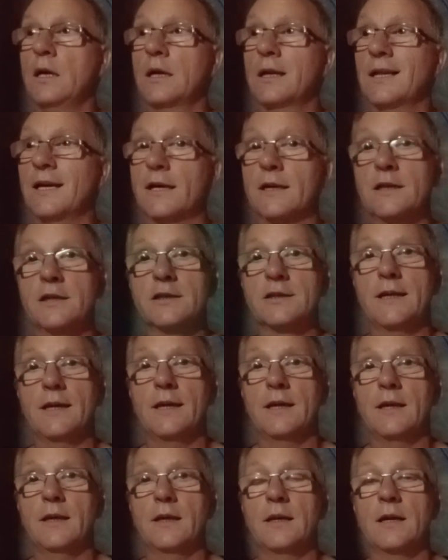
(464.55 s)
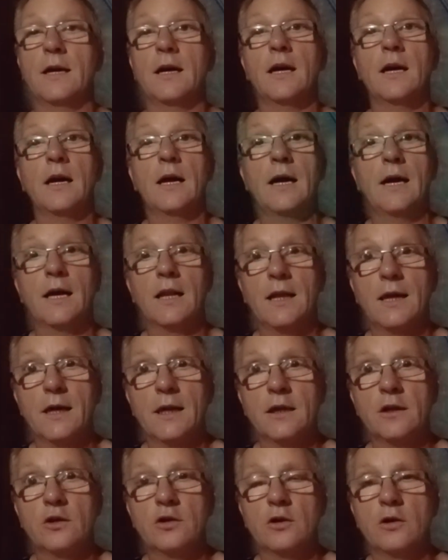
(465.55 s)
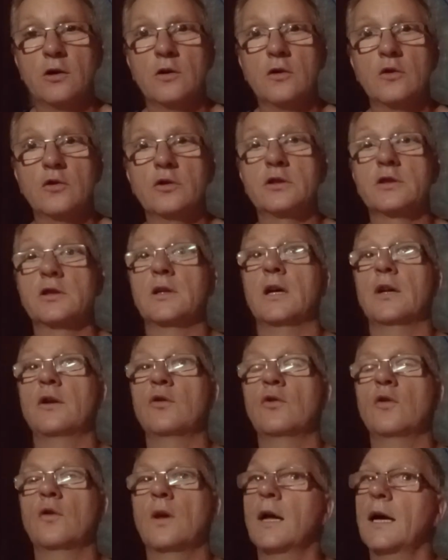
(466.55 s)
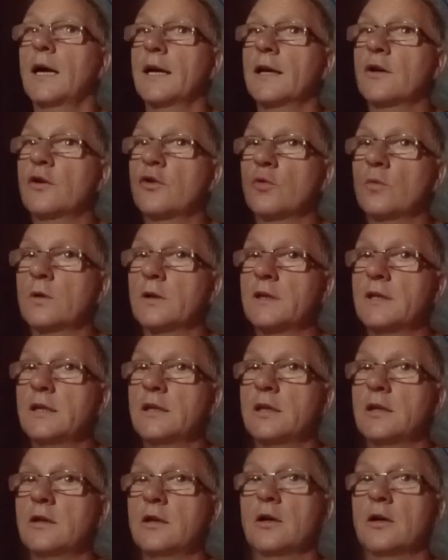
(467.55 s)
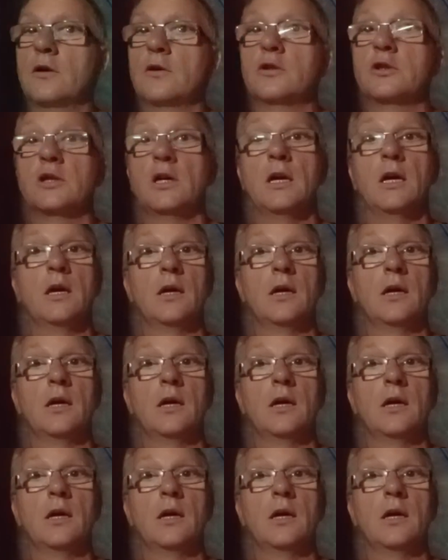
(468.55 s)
Like I said, I like dogs, I don't like cruelty to dogs,